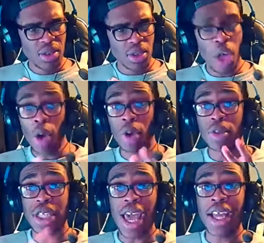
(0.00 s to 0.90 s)
No, it
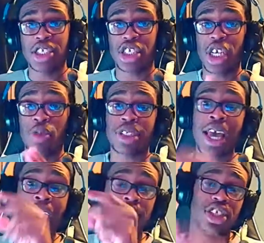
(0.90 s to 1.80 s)
was Edge. It was
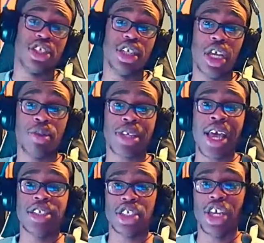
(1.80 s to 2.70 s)
Edge.
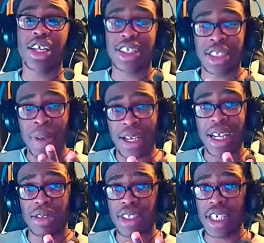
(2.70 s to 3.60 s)
You had the
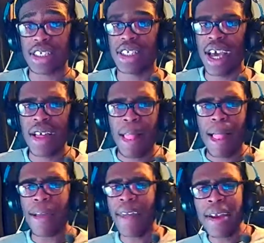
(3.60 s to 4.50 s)
SmackDown 6, yeah,
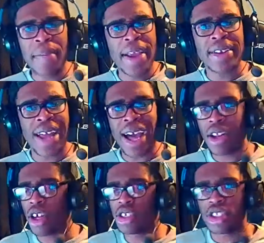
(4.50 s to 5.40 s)
and they made that
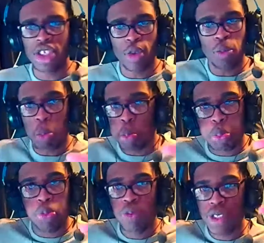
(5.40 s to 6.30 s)
like
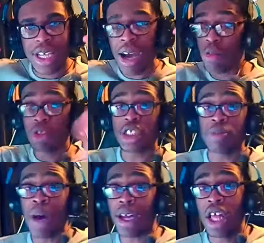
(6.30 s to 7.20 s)
that was
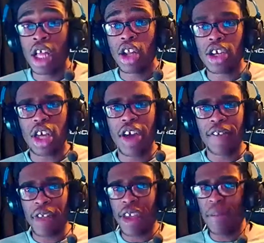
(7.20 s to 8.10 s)
like
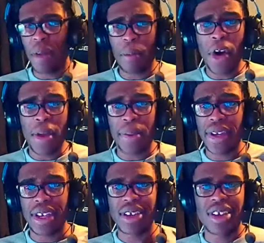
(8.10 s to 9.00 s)
if in my
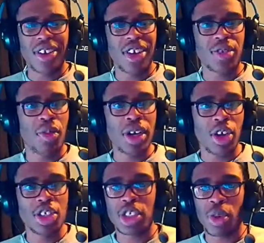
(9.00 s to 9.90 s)
opinion, like when I
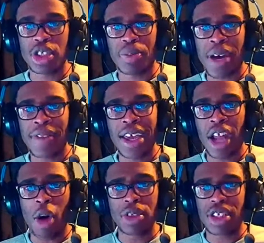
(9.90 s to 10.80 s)
used to watch it back then,
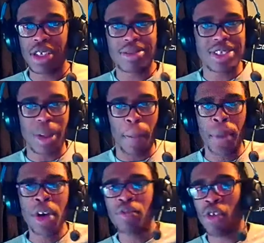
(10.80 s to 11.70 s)
I was like,
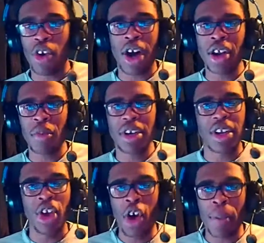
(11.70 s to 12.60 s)
bun Raw. I don't want to
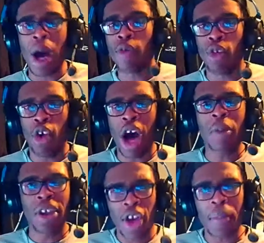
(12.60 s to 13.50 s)
know about Raw. I
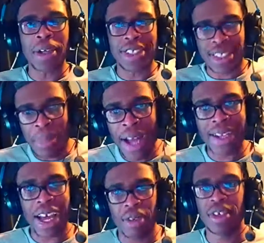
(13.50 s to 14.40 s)
want to know about
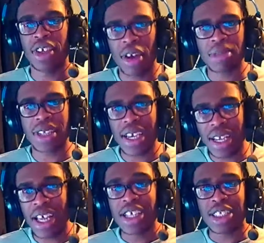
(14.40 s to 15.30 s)
SmackDown. You know what I'm saying?
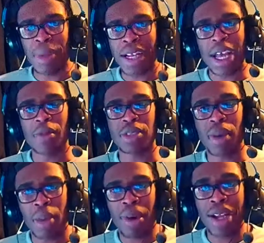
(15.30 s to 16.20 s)
SmackDown was
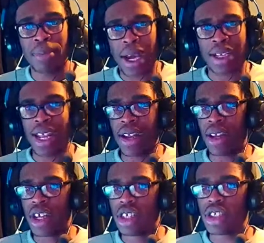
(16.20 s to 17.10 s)
my brand back then.
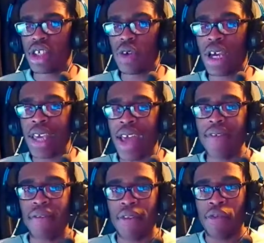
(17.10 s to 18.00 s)
So
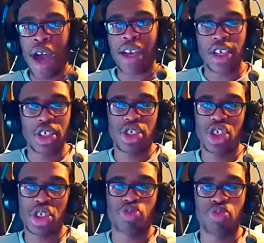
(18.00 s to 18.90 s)
again, that could
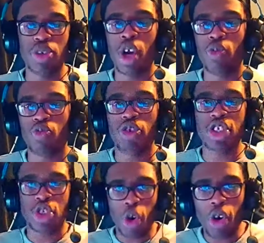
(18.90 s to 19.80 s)
just, you know,
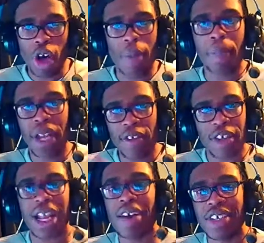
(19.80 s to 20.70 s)
restore a bit of
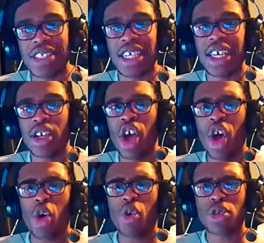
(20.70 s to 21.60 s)
clarity and
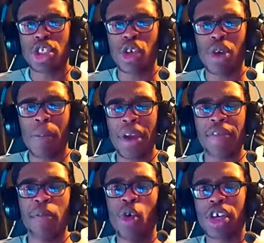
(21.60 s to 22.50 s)
also a bit
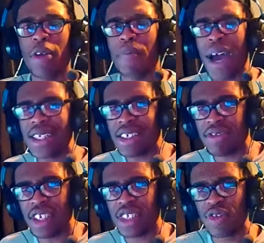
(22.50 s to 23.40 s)
of more
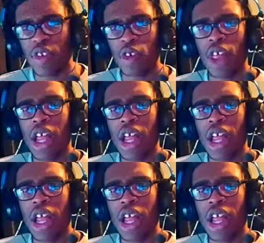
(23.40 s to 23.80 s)
competitiveness for